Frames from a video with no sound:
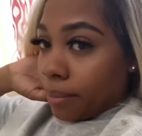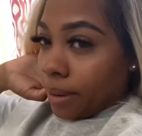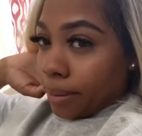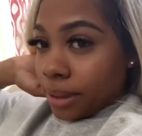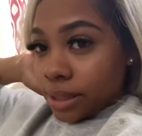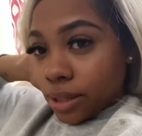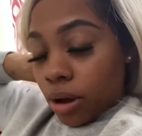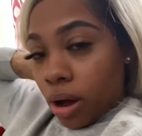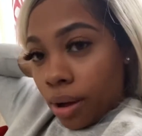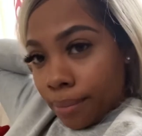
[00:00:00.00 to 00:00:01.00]
But I'm about to
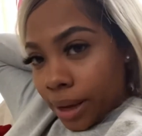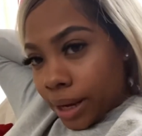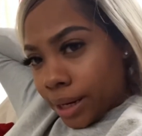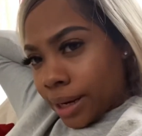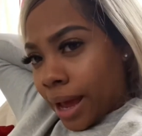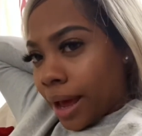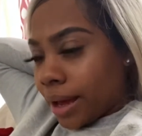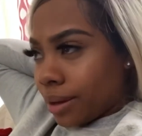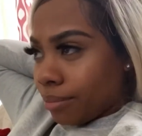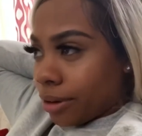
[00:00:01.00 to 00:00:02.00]
call my
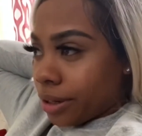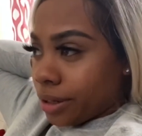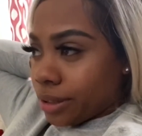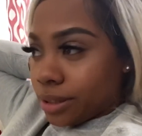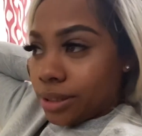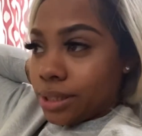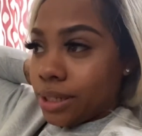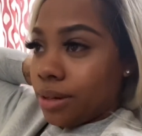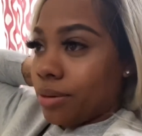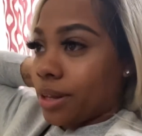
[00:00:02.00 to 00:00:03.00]
dad and brothers and see
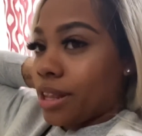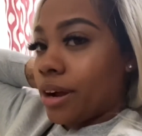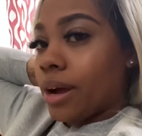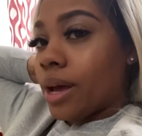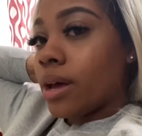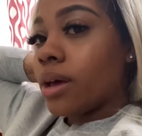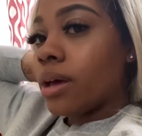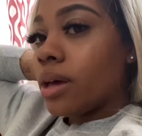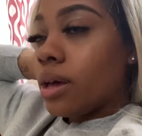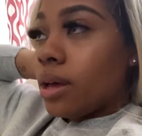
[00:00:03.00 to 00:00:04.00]
where they're
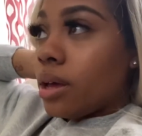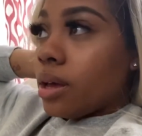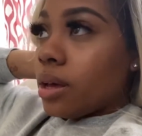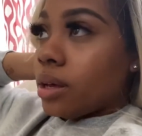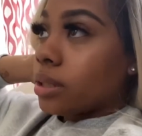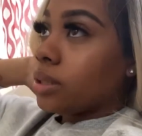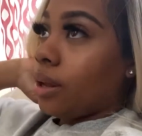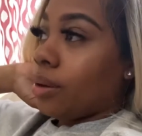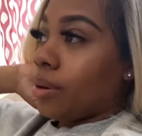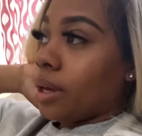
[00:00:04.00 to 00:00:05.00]
at so
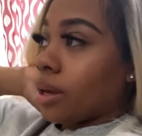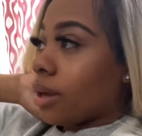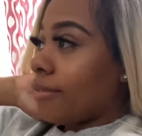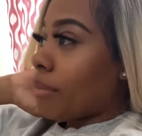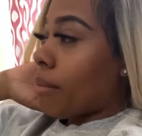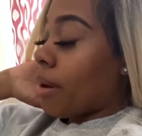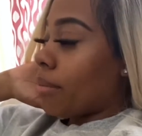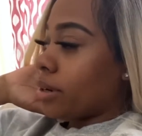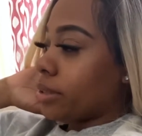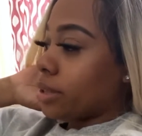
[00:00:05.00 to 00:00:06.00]
that we can give my
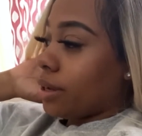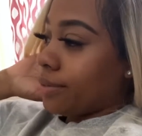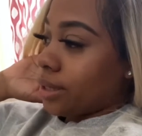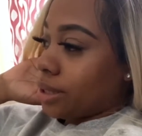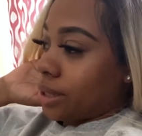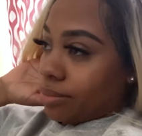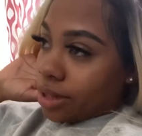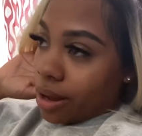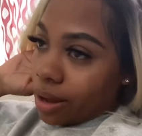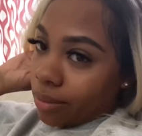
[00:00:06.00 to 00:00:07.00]
mom her stuff at the same
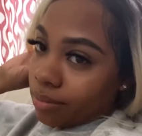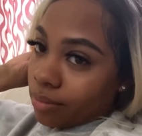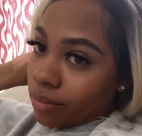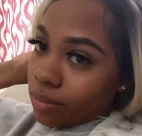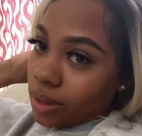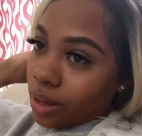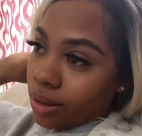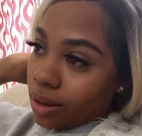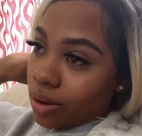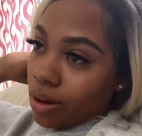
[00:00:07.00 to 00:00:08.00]
time. And
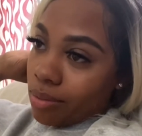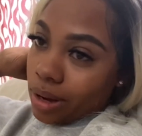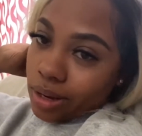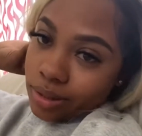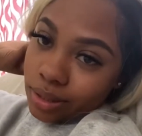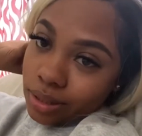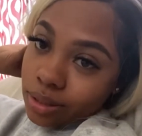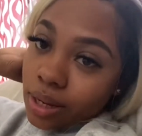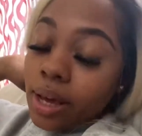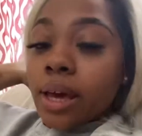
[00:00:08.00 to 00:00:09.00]
then call my
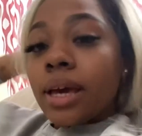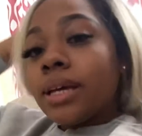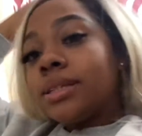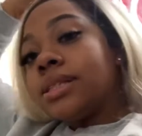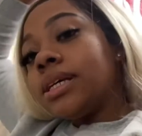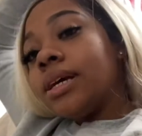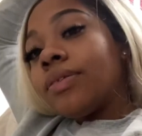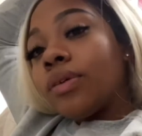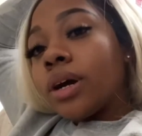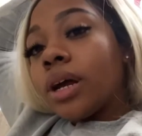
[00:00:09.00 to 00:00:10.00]
cousin and see
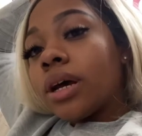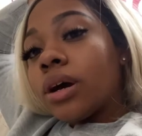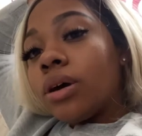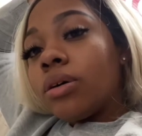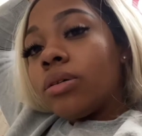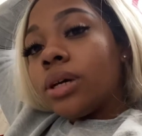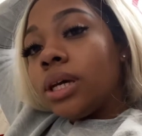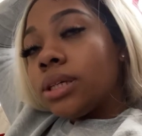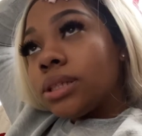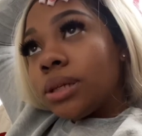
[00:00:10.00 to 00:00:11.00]
if we're gonna go
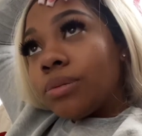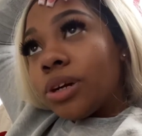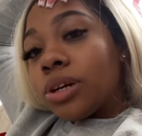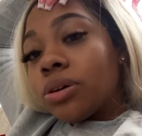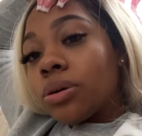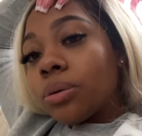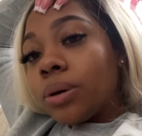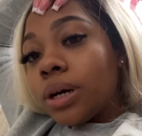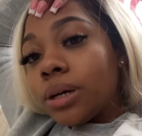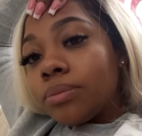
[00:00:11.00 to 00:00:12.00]
eat somewhere or
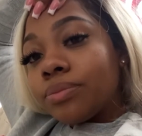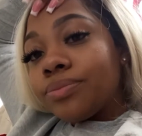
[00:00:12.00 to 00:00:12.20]
what.